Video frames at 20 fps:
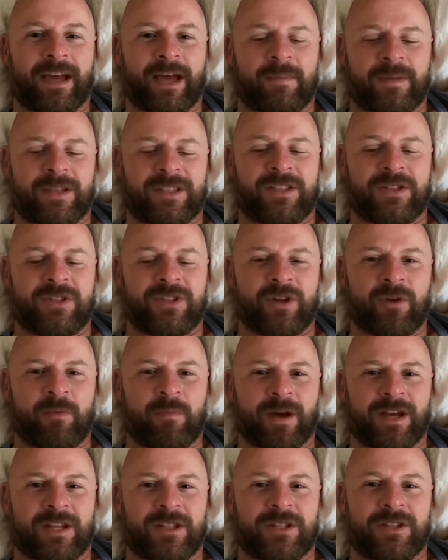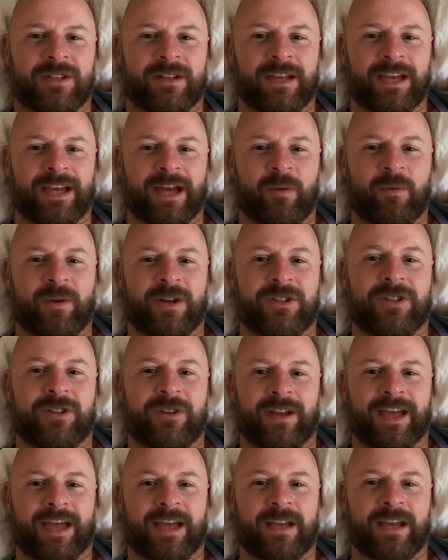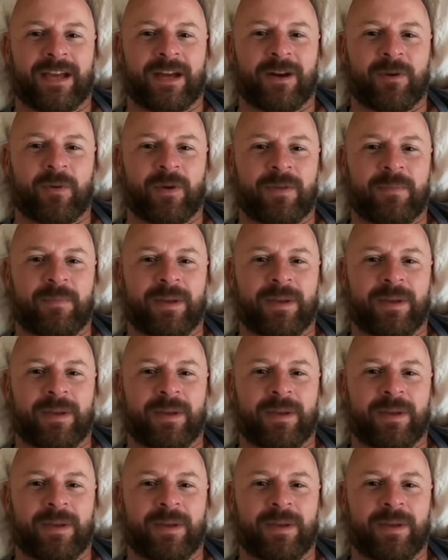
I miss you so much, and I wish you're laying here with